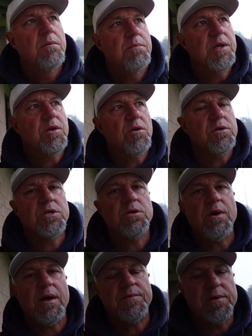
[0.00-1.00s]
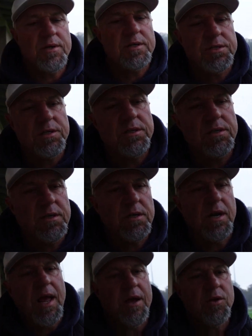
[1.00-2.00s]
because you haven't listened,
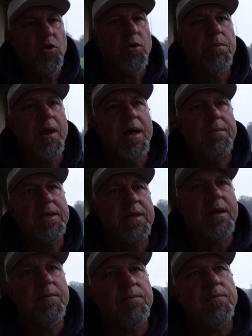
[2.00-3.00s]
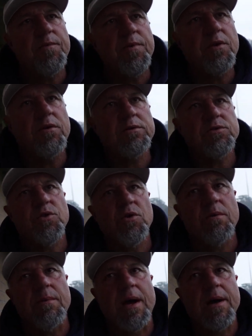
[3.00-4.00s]
now you're blaming them for your
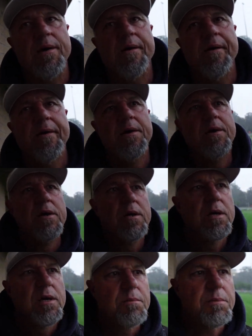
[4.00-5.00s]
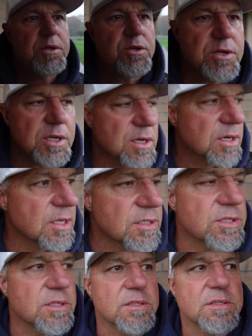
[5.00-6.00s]
trauma. But you didn't
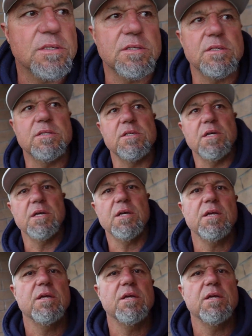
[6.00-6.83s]
listen. You see,